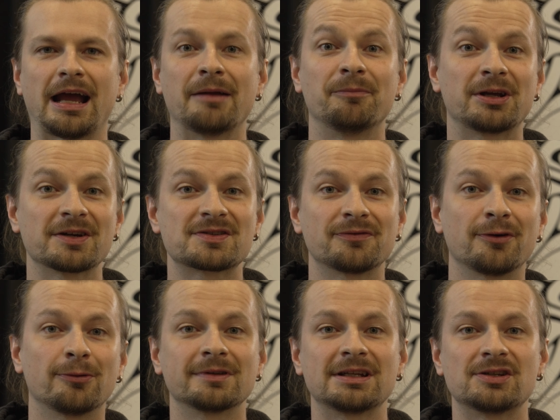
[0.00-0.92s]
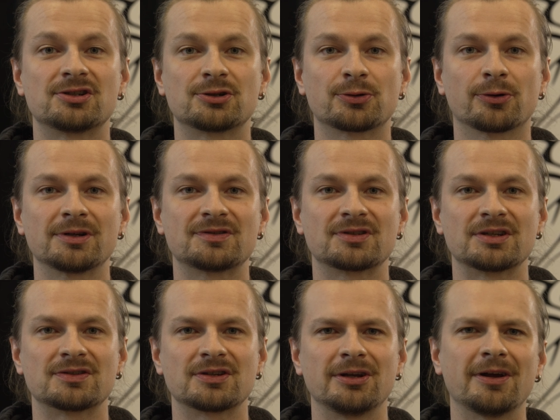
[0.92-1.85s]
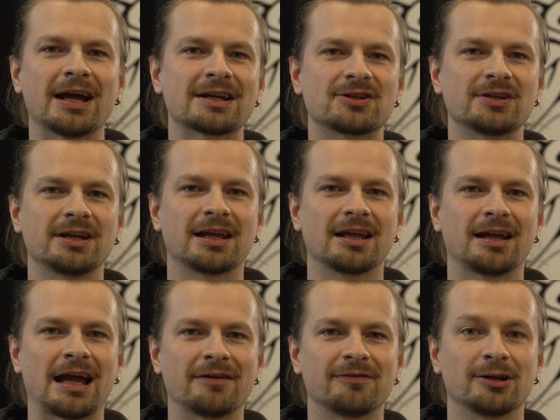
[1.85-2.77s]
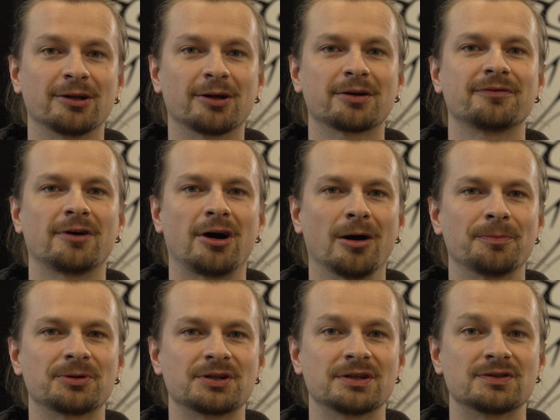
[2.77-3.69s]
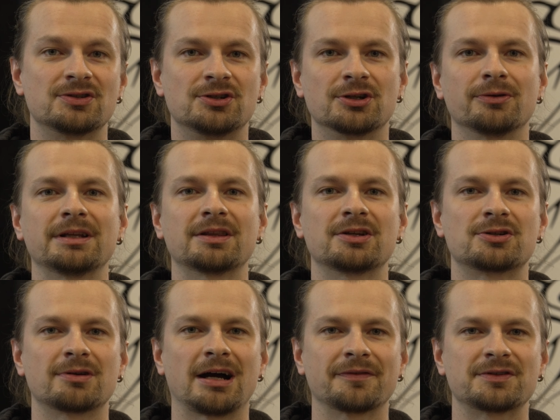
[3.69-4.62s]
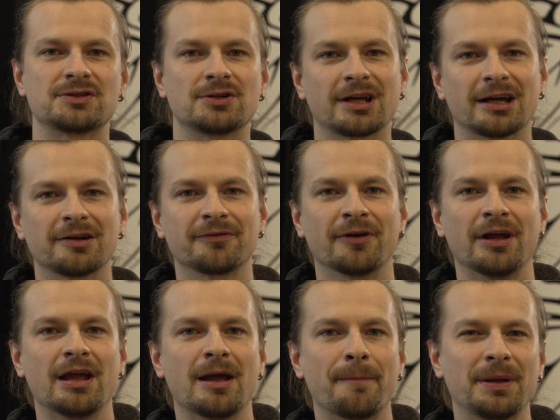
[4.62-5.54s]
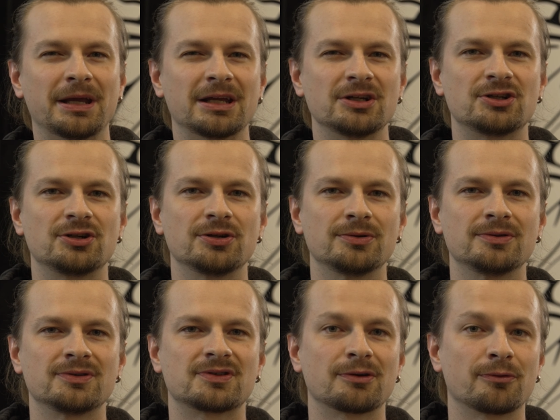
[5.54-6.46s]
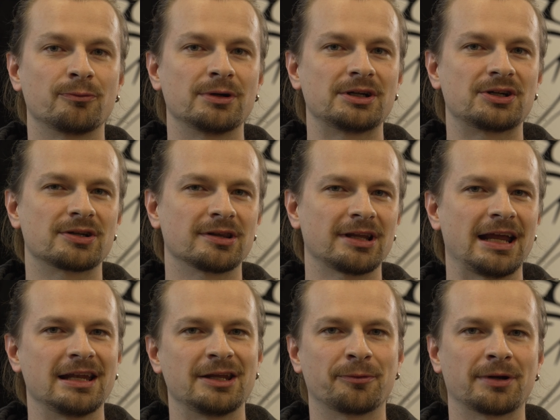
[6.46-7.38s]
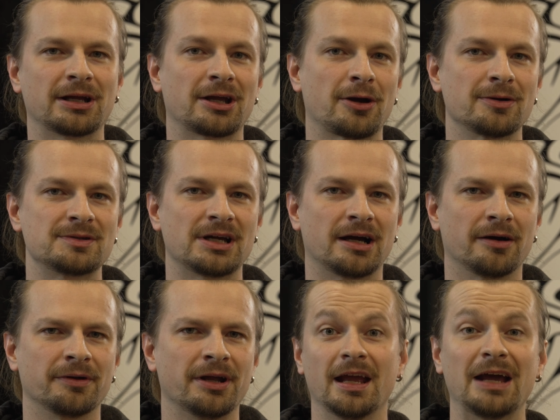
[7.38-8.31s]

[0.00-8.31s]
And because of all these choices, you actually have a lot of options during the draft to kind of pick and choose which lane you want to go down.